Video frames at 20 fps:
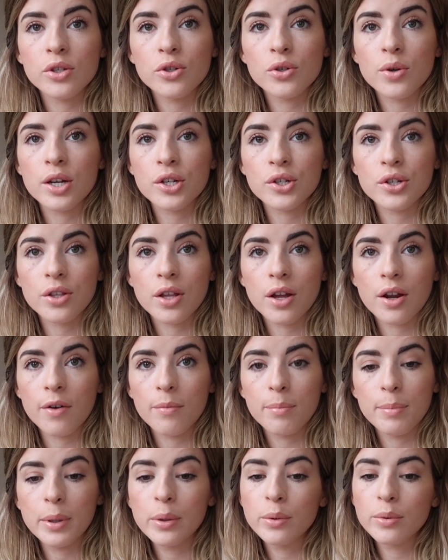situation that I
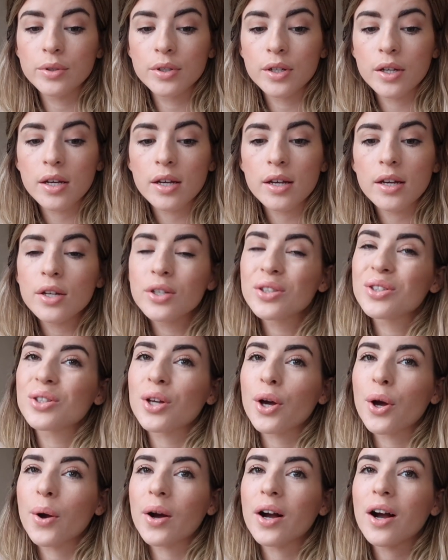built,
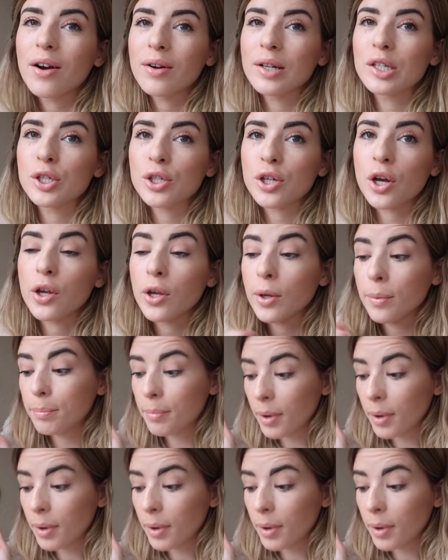so I can't really show you.